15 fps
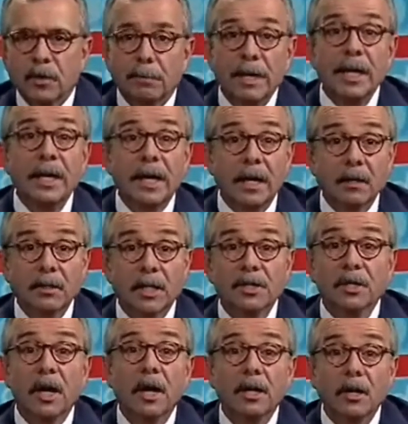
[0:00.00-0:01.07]
the Blaine House
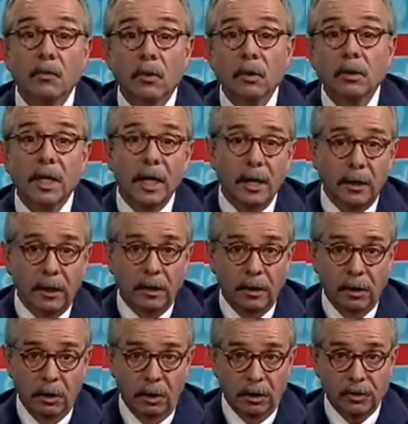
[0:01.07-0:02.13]
as an unenrolled candidate
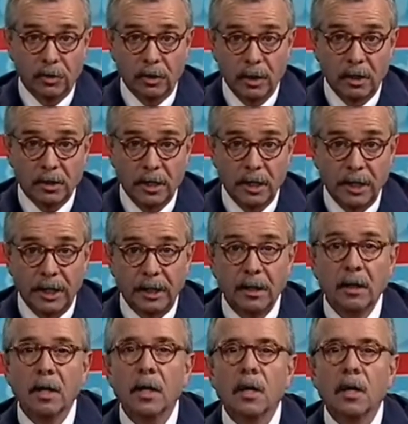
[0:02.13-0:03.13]
in August 2009.